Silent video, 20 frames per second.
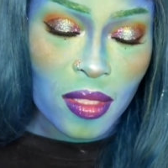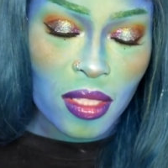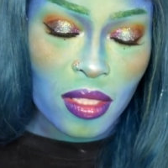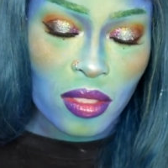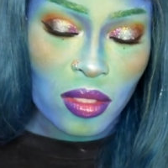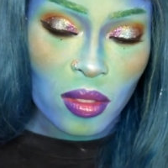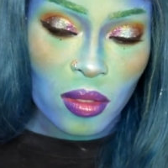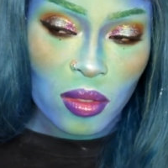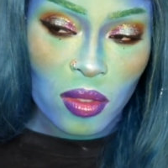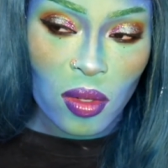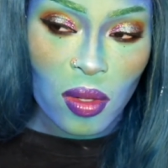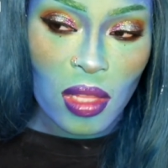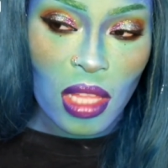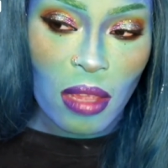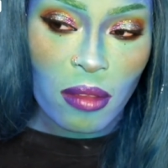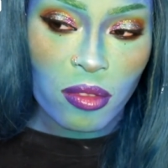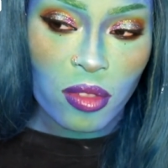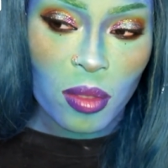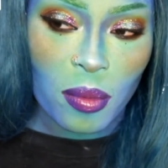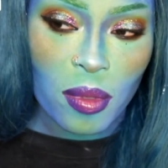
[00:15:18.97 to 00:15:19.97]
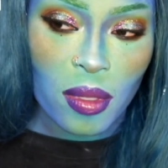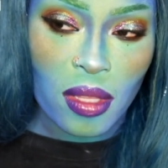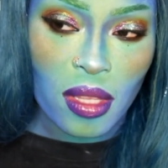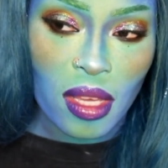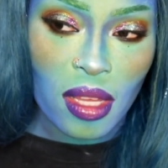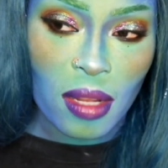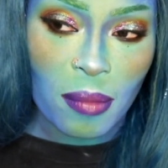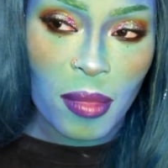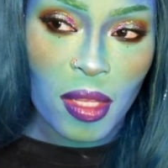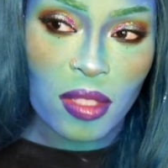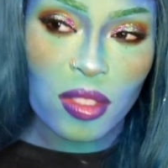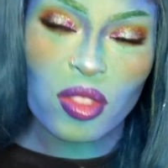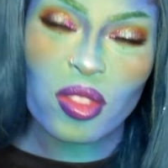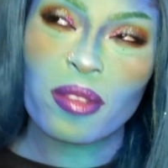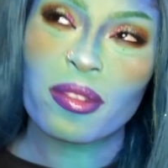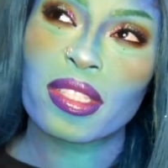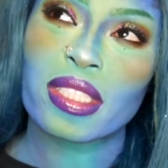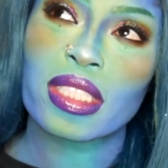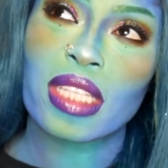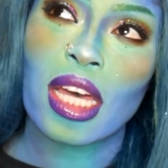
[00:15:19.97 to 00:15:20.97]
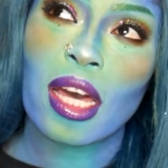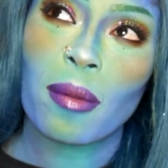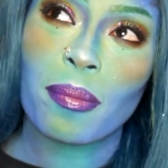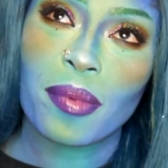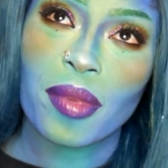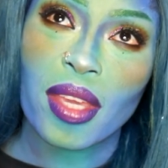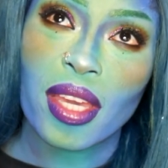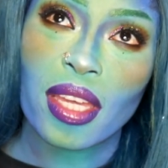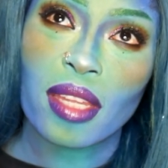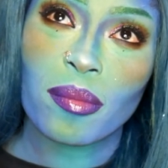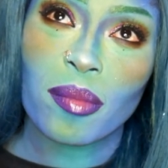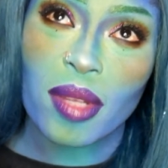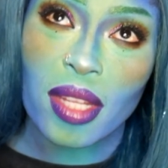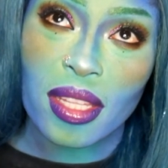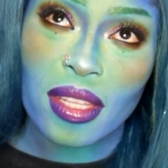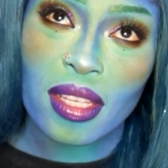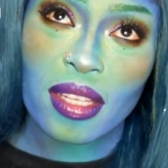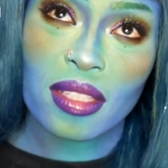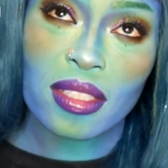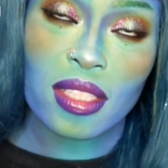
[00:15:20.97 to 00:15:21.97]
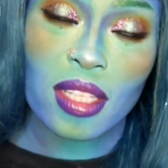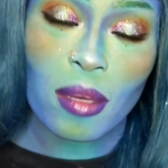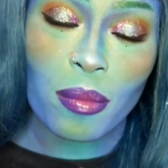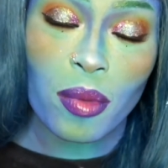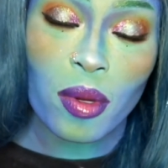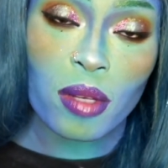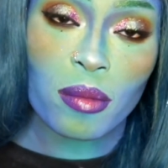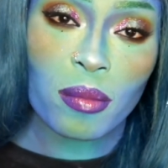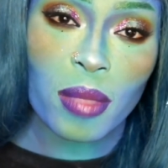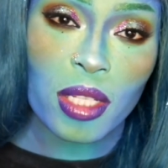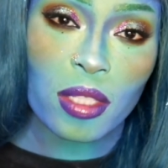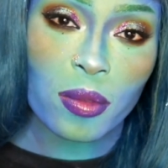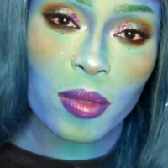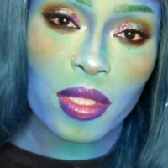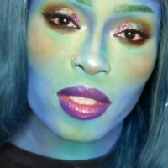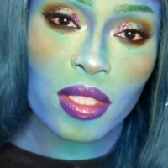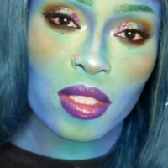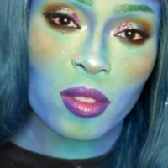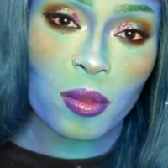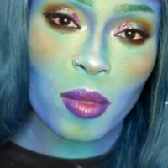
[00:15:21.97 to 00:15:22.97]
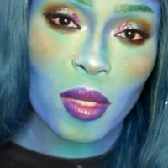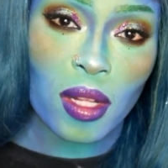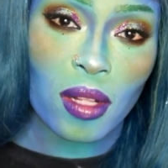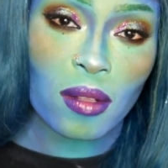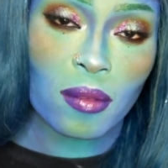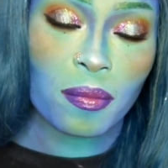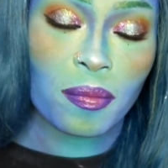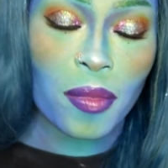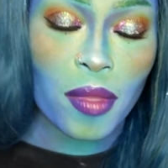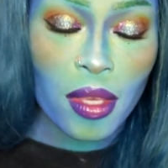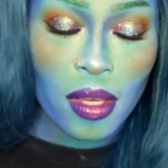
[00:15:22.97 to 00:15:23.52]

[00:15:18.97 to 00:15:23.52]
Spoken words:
There's also a live stream of that. I'm not sure if it's up yet, but I think it's up on my Twitch as well,